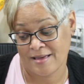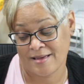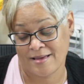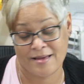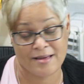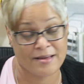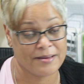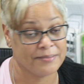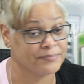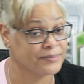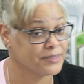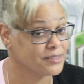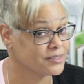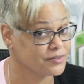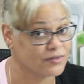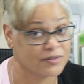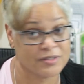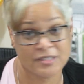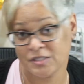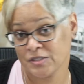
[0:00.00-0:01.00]
I'm just
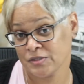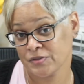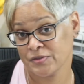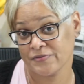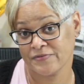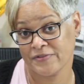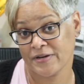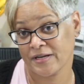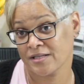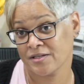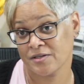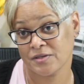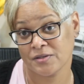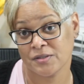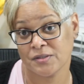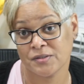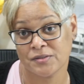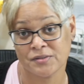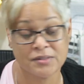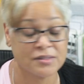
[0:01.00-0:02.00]
going to do a
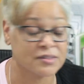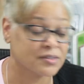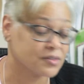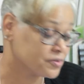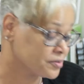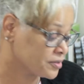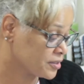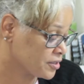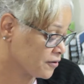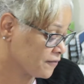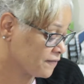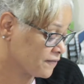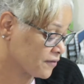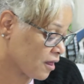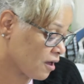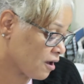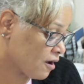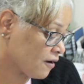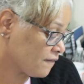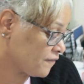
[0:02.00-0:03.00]
regular studio
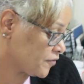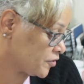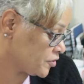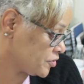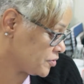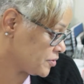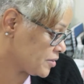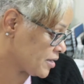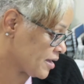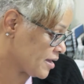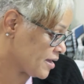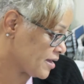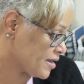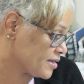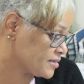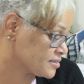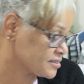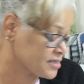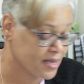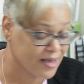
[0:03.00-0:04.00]
vlog for you
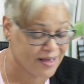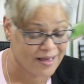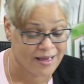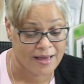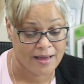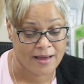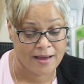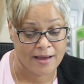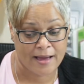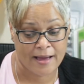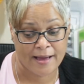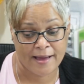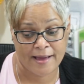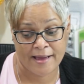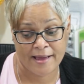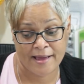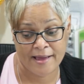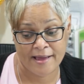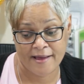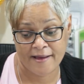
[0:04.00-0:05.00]
guys. I
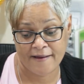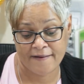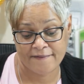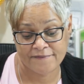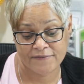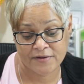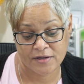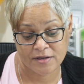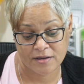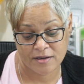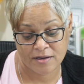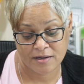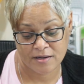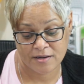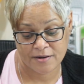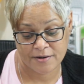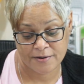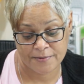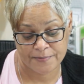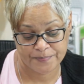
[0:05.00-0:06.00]
have
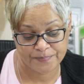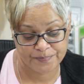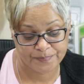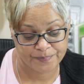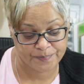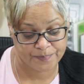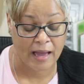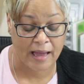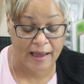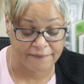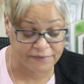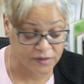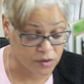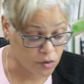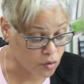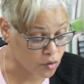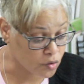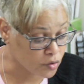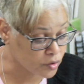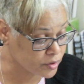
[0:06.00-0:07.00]
an
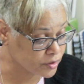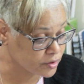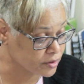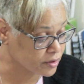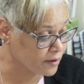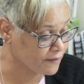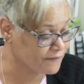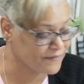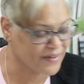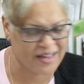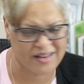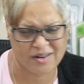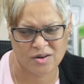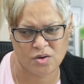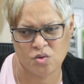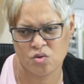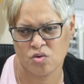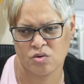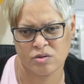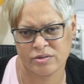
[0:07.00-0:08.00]
order, a
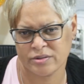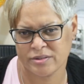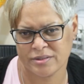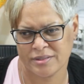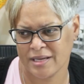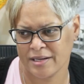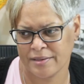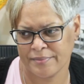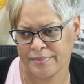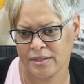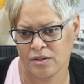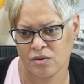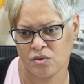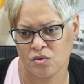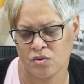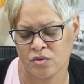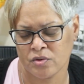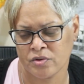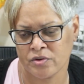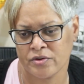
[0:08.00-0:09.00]
vinyl order, it's not a big
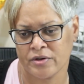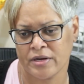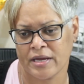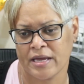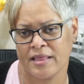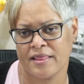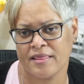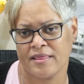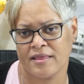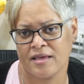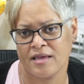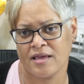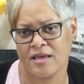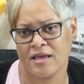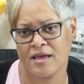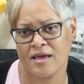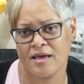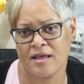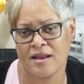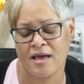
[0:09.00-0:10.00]
order, and
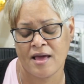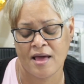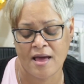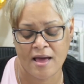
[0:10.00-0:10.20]
then